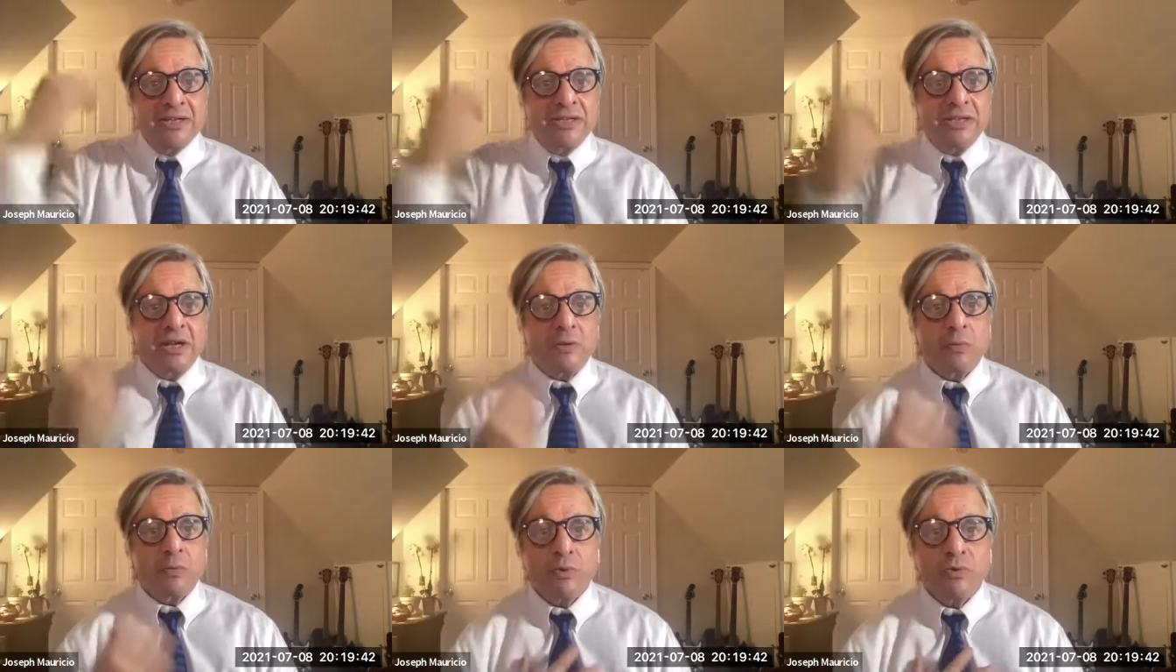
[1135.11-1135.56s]

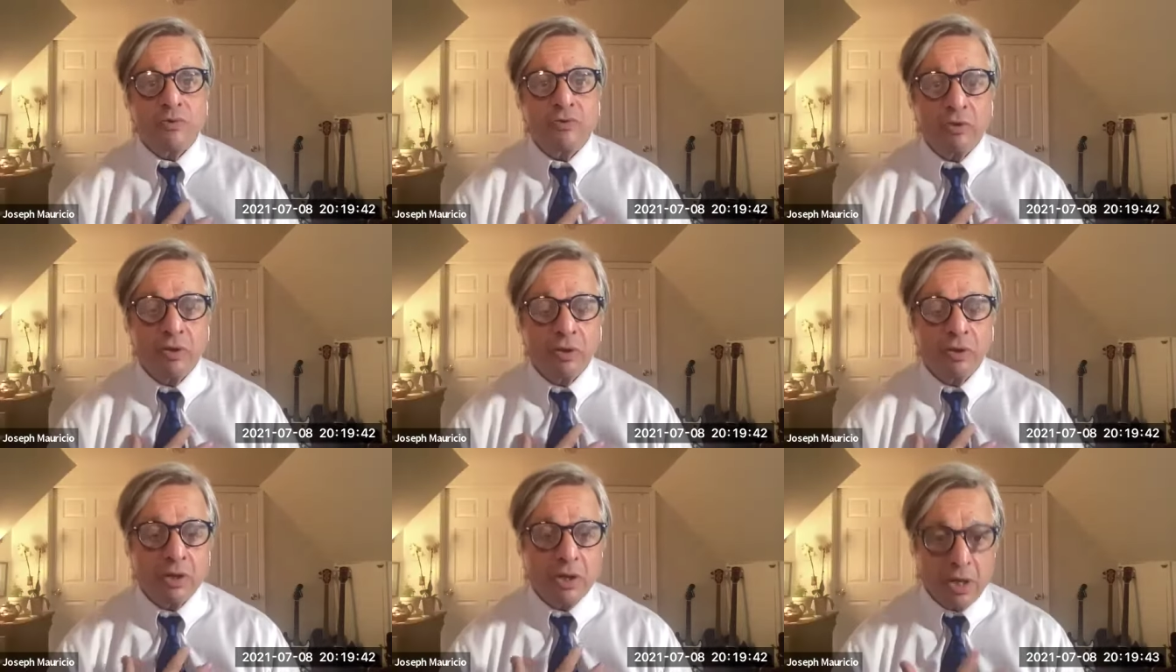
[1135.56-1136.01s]
And yet we're
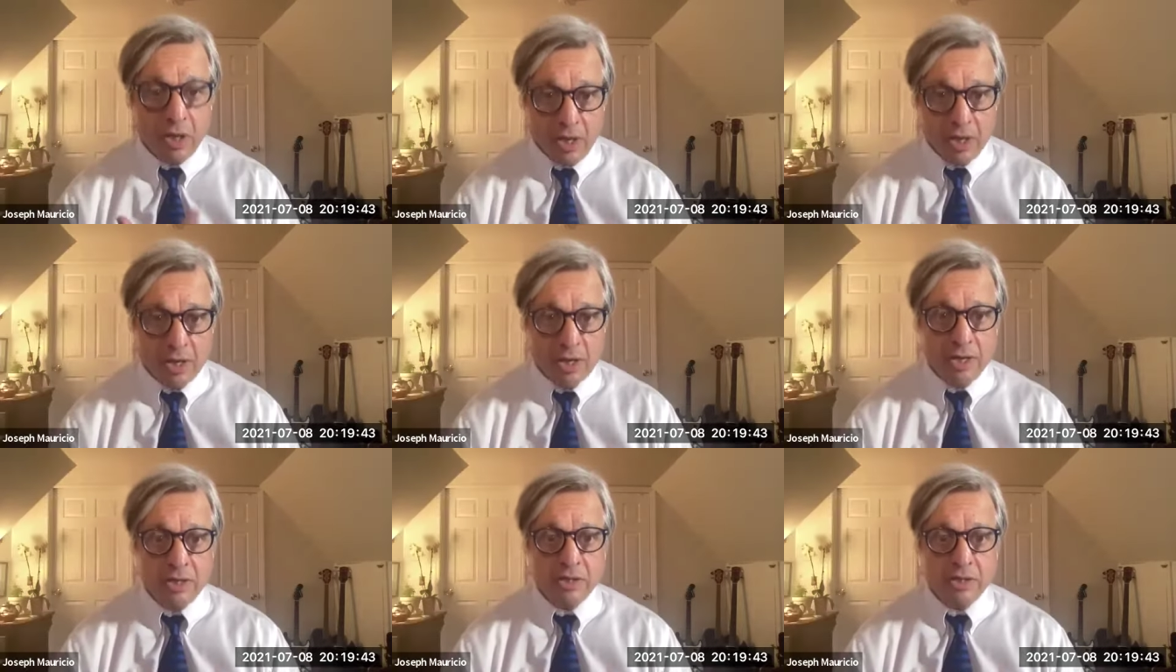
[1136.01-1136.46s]
still
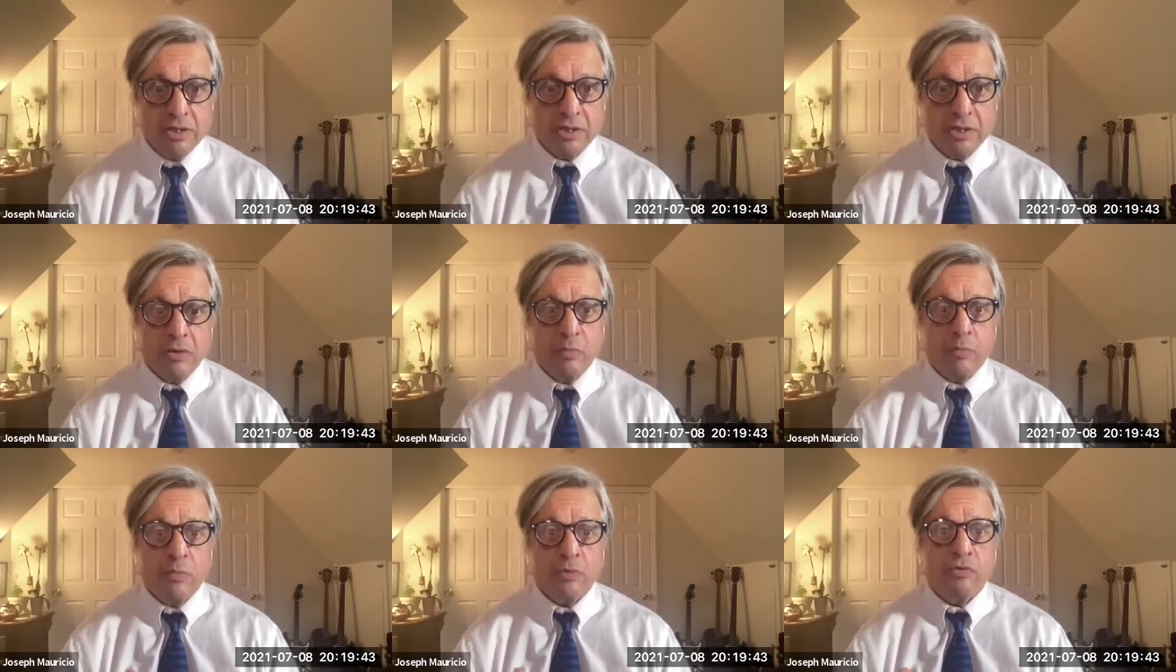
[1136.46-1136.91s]

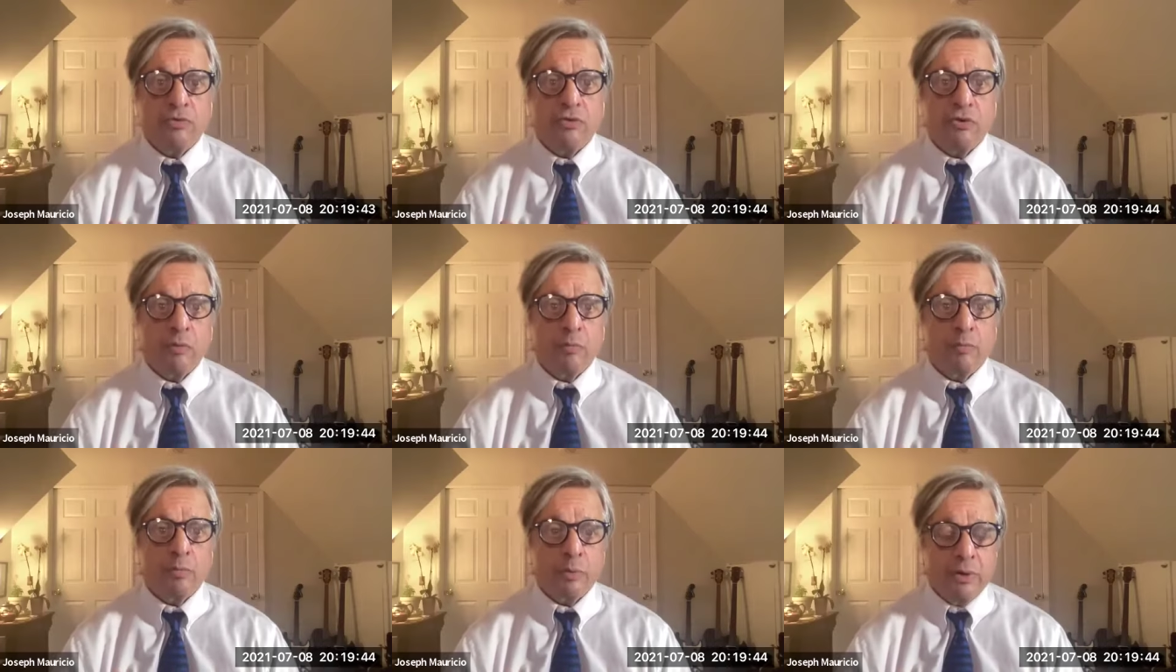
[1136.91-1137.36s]
kind and we're
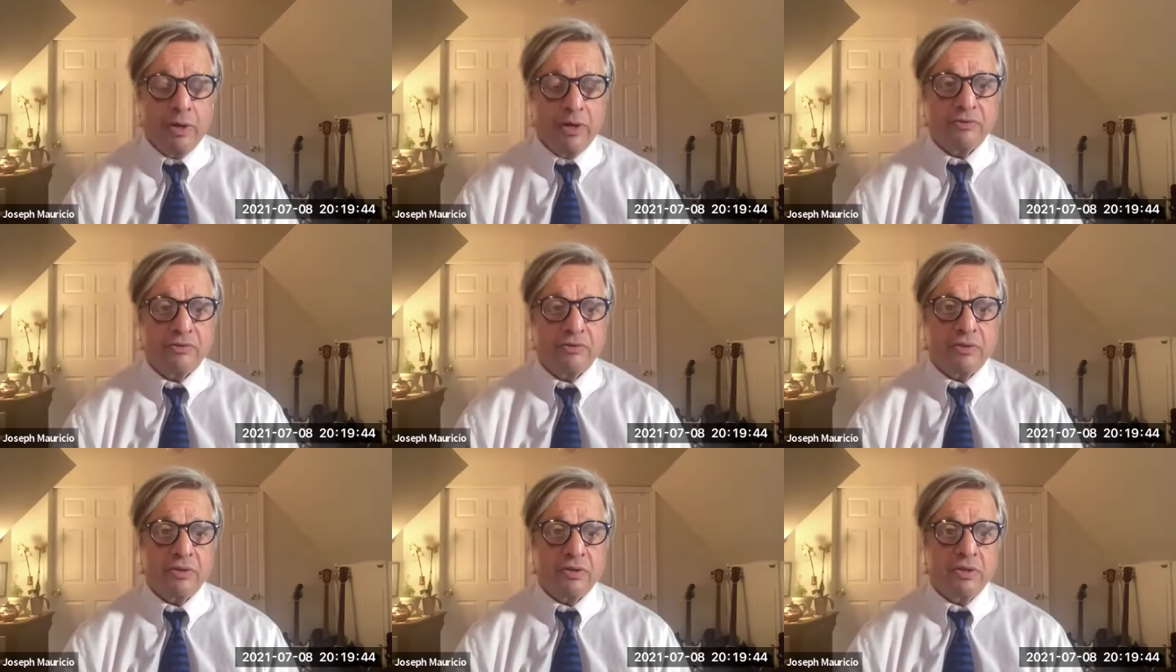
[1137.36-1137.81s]
still
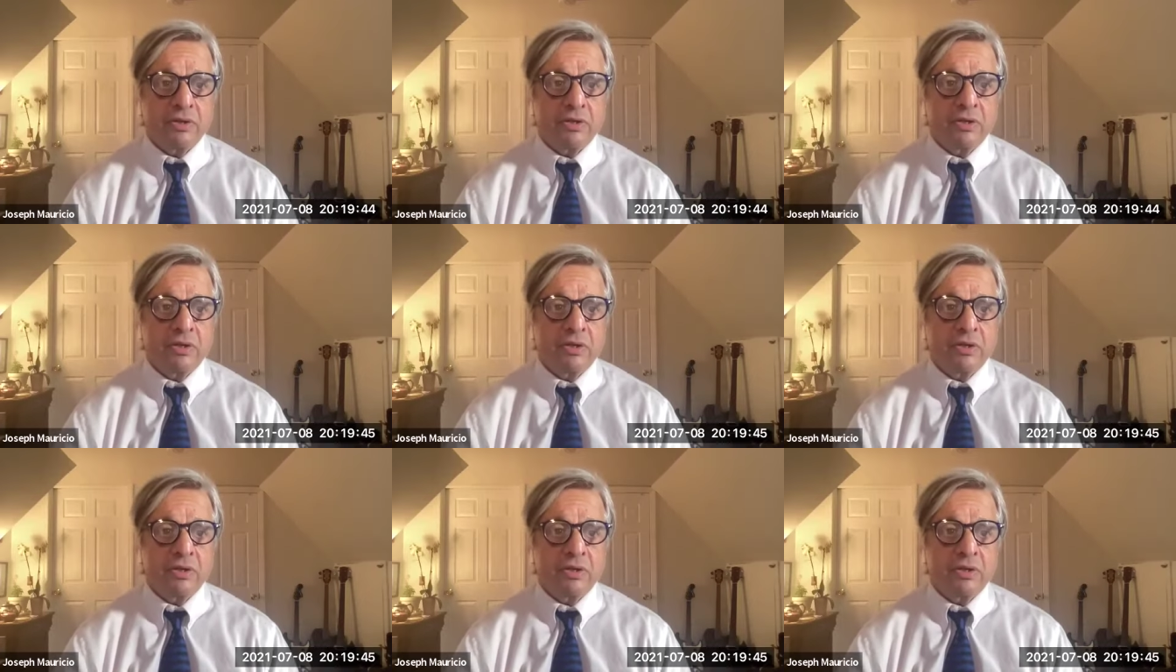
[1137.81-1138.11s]
present.